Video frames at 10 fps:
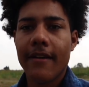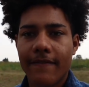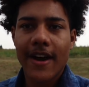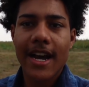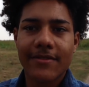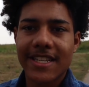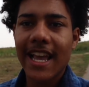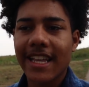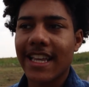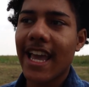
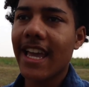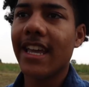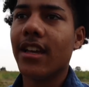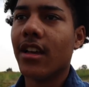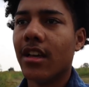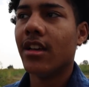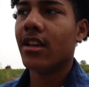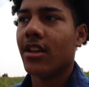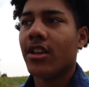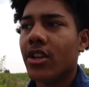5-10K
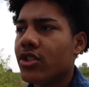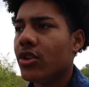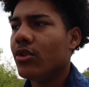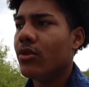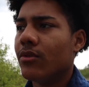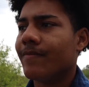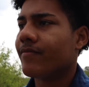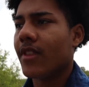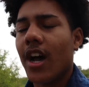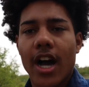to
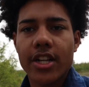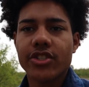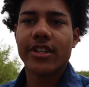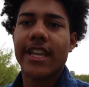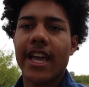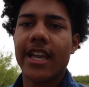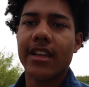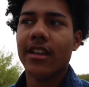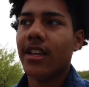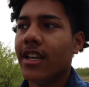
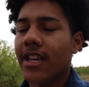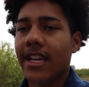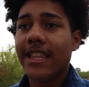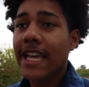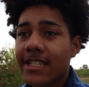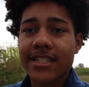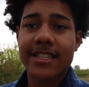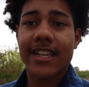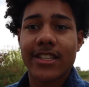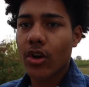100K, they
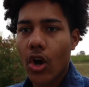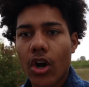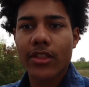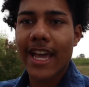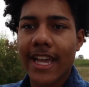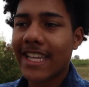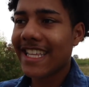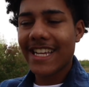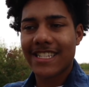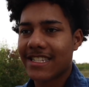just think they're all that
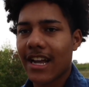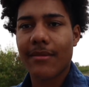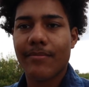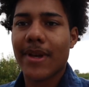and they stop